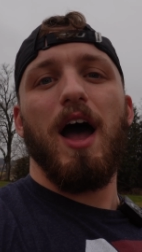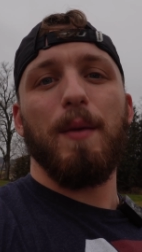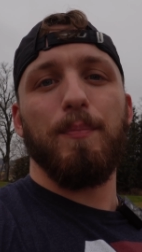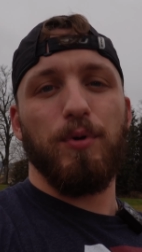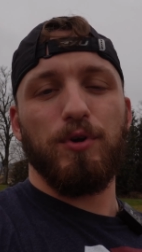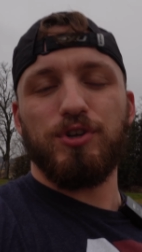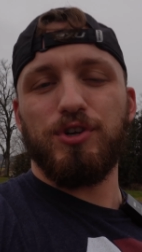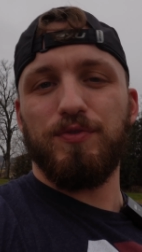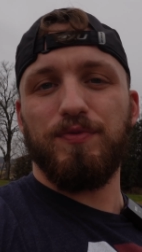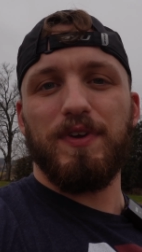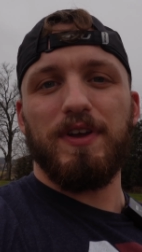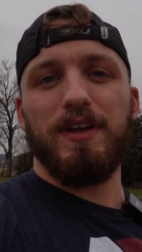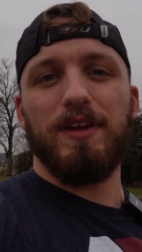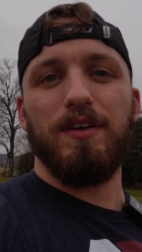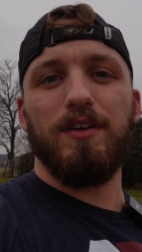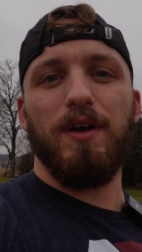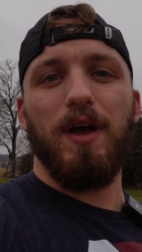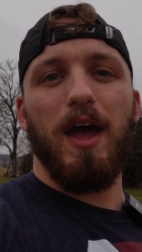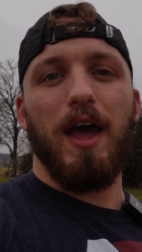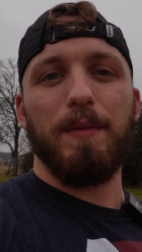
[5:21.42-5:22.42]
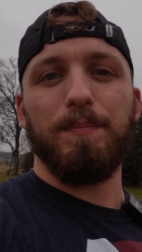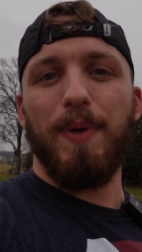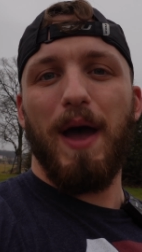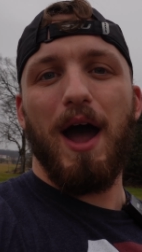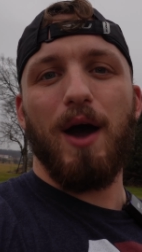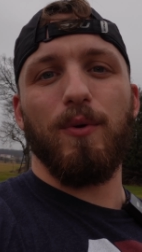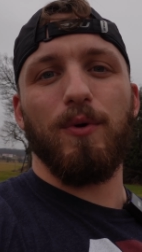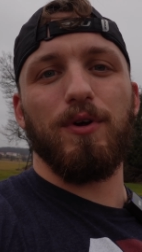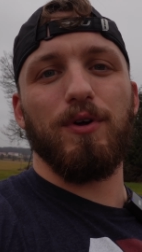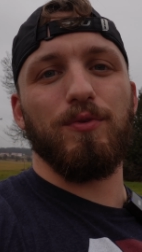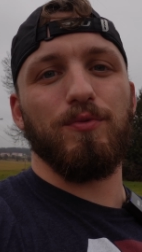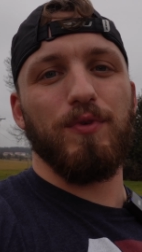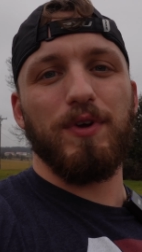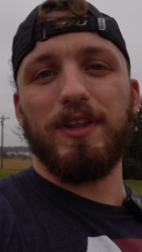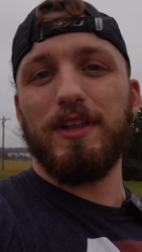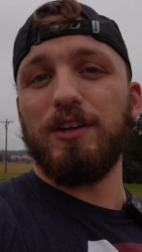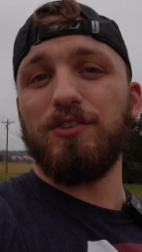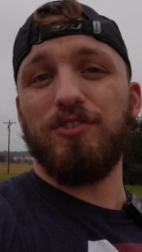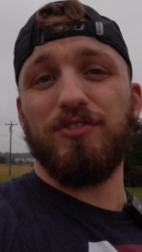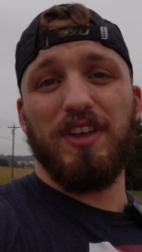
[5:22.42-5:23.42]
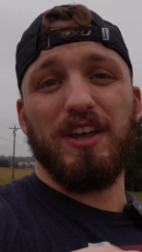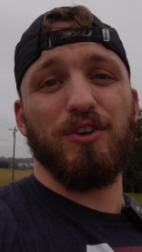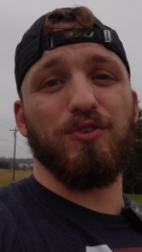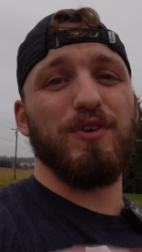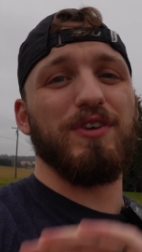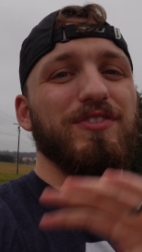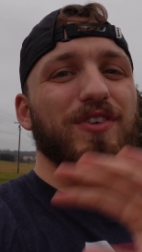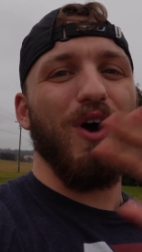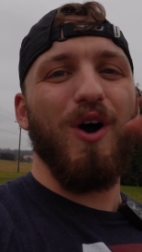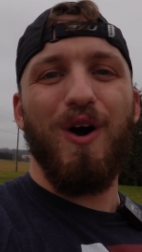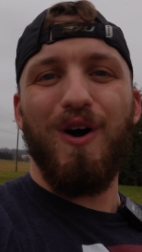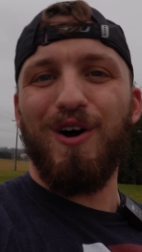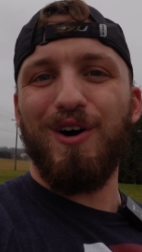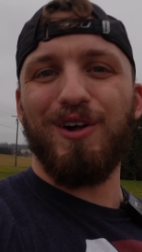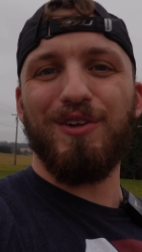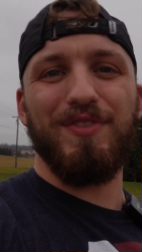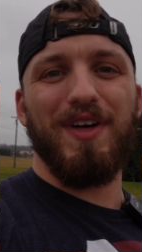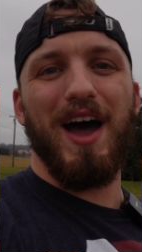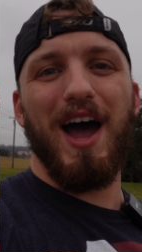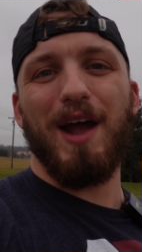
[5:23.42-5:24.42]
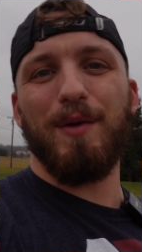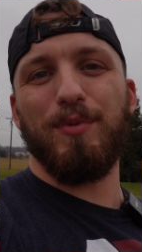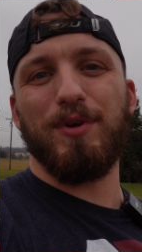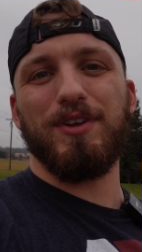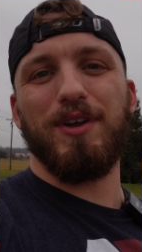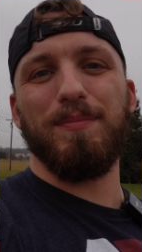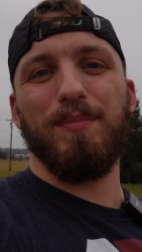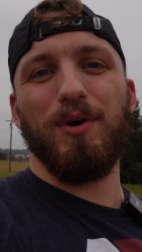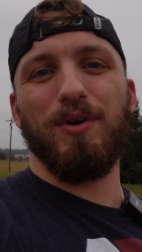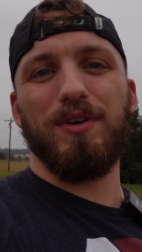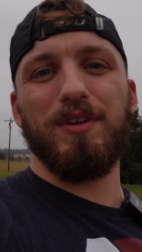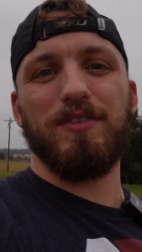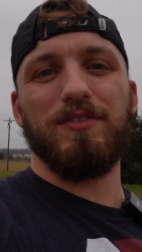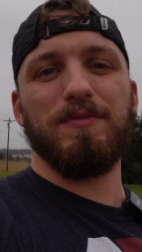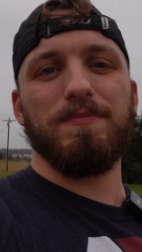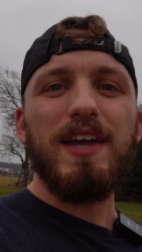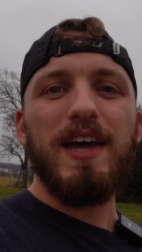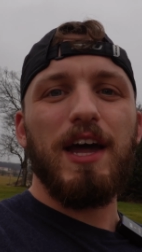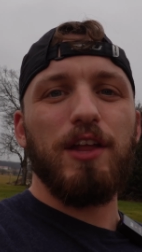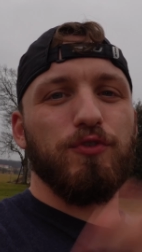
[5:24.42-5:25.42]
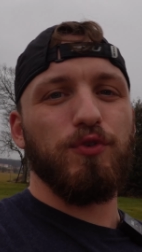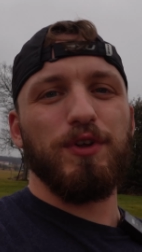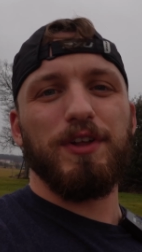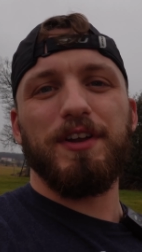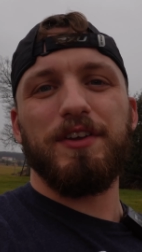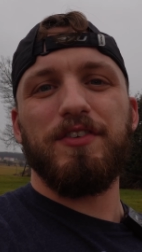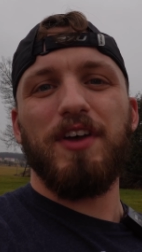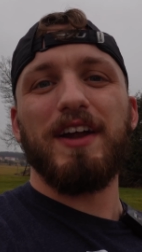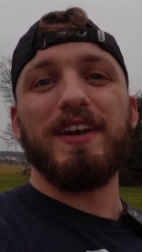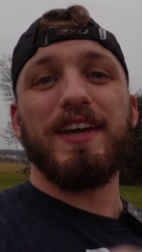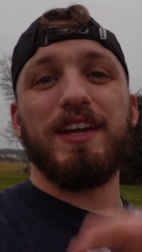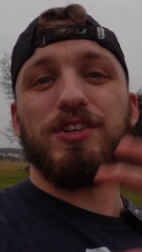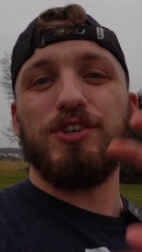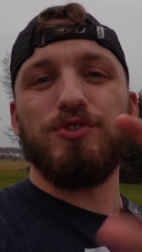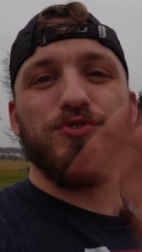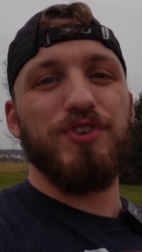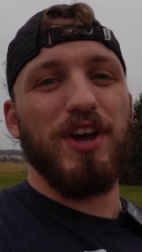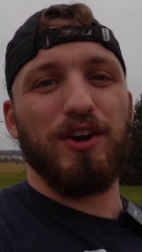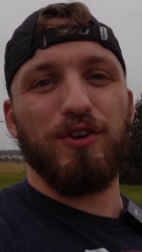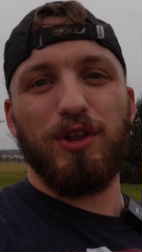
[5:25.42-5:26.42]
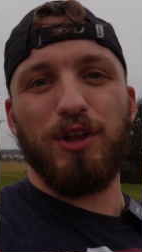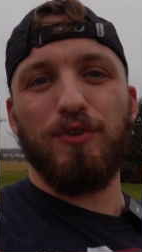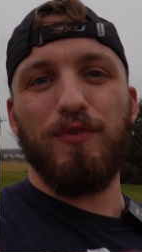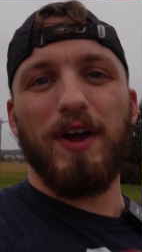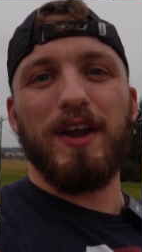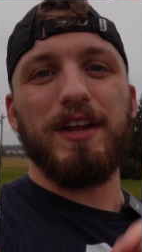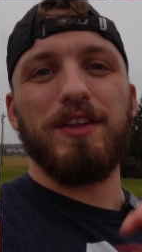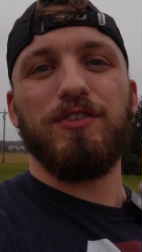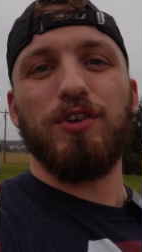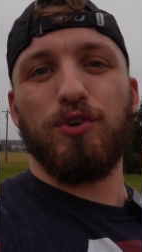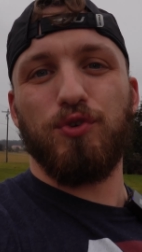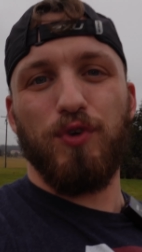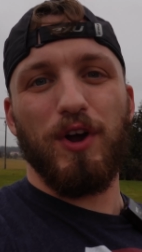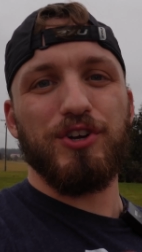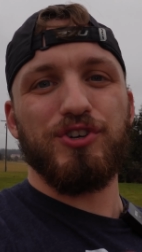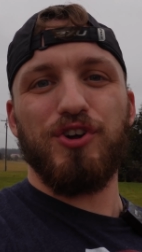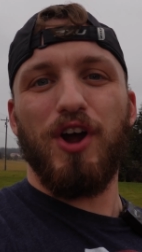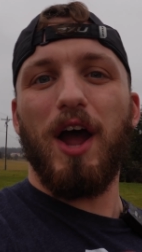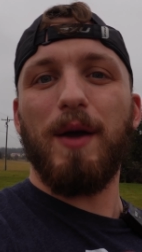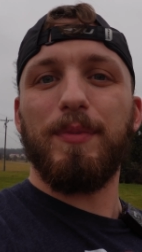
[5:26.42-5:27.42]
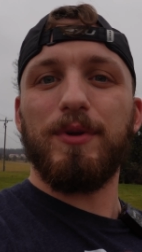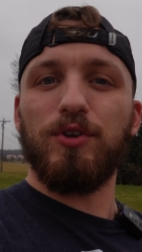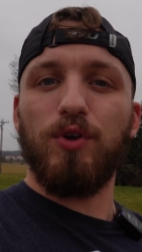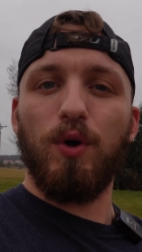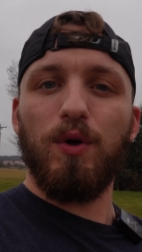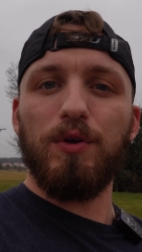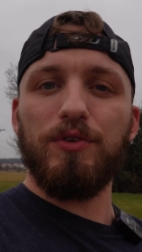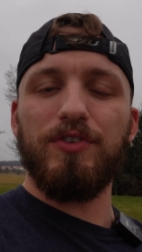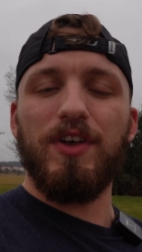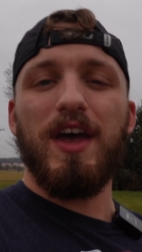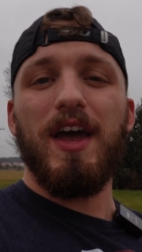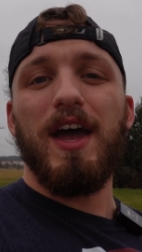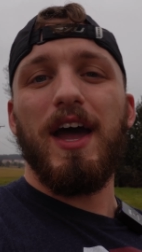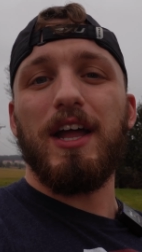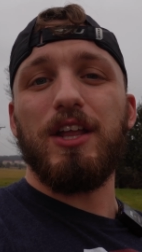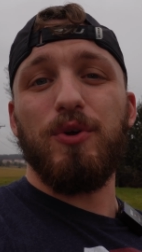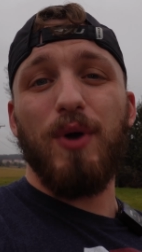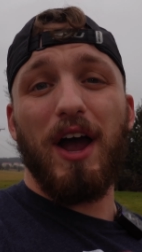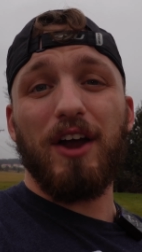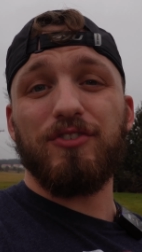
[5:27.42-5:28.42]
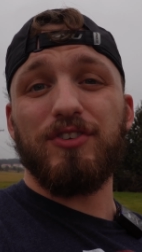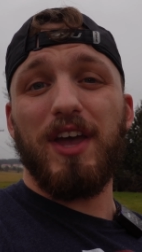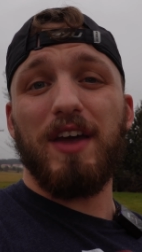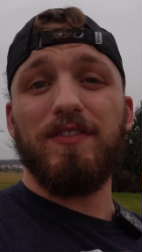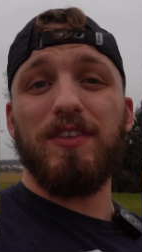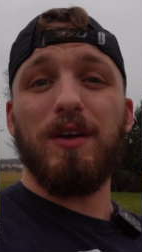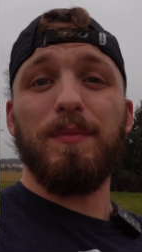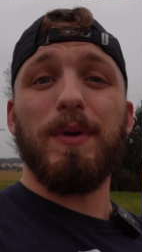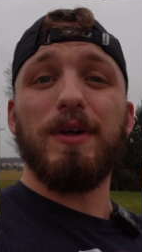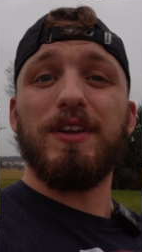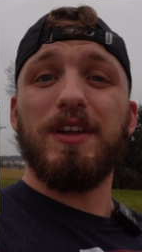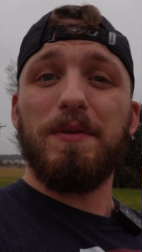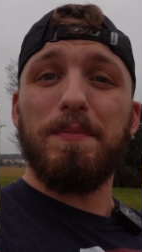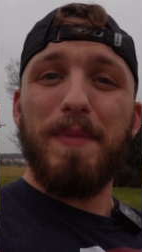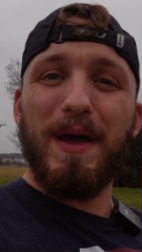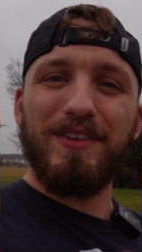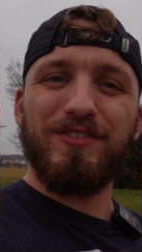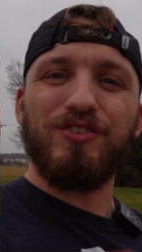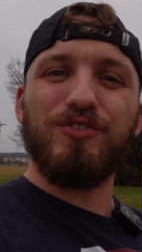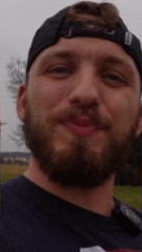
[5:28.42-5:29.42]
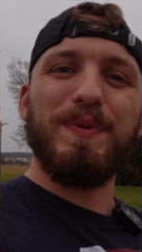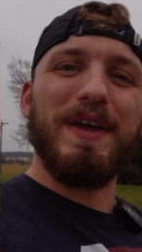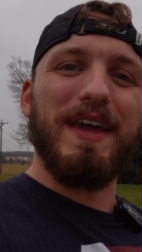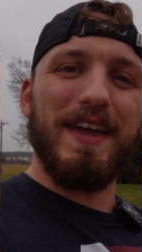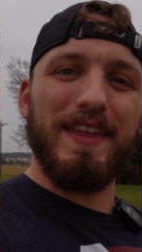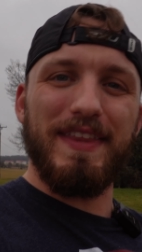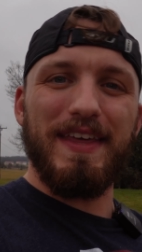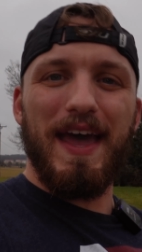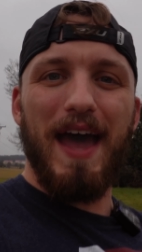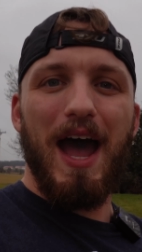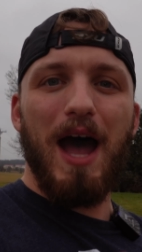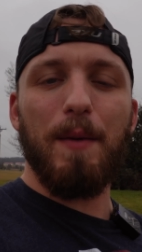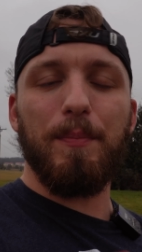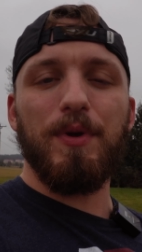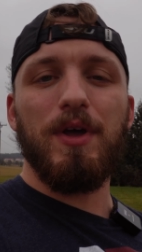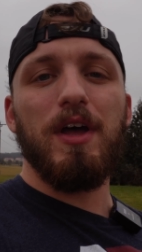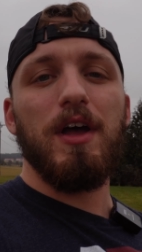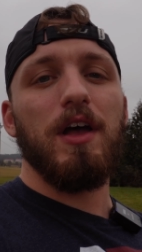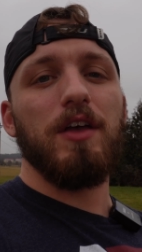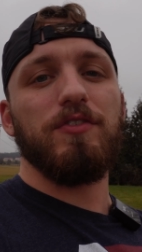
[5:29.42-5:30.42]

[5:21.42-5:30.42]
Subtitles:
hypertrophy, and power, really just increase all of the hybrid components. It's really designed to get you generally ready to crush your hybrid goals, and you actually have the ability to message me in the app.